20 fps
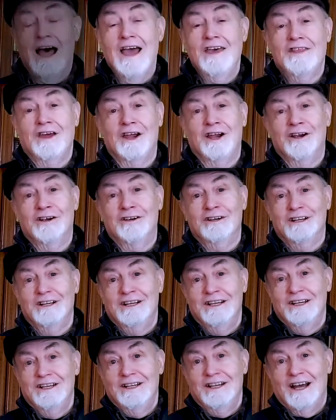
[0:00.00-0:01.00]
Hi there,
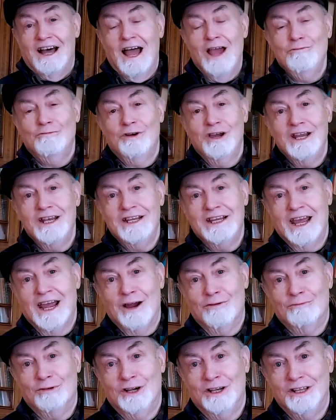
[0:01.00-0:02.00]
I'm Wayne
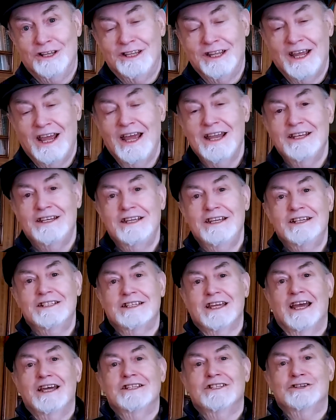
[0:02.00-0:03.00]
Cameron, the Antiques
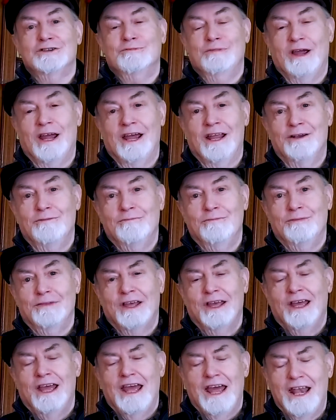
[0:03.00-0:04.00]
Answer Man,
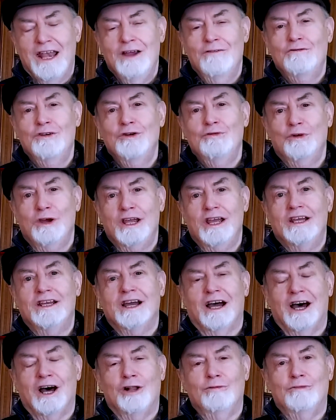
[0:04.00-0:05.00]
and every week
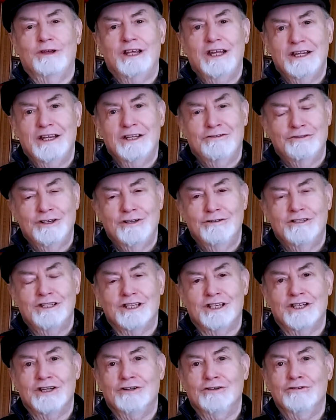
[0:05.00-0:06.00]
I'll be
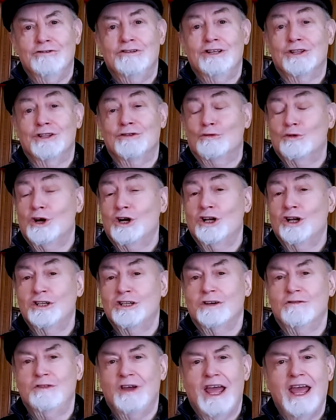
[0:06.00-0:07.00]
introducing you to the world
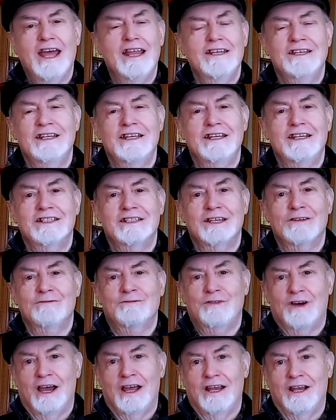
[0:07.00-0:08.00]
of antiques and
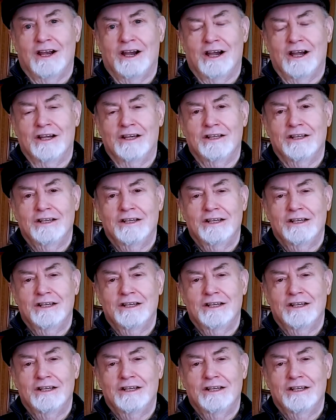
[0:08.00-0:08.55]
fine art.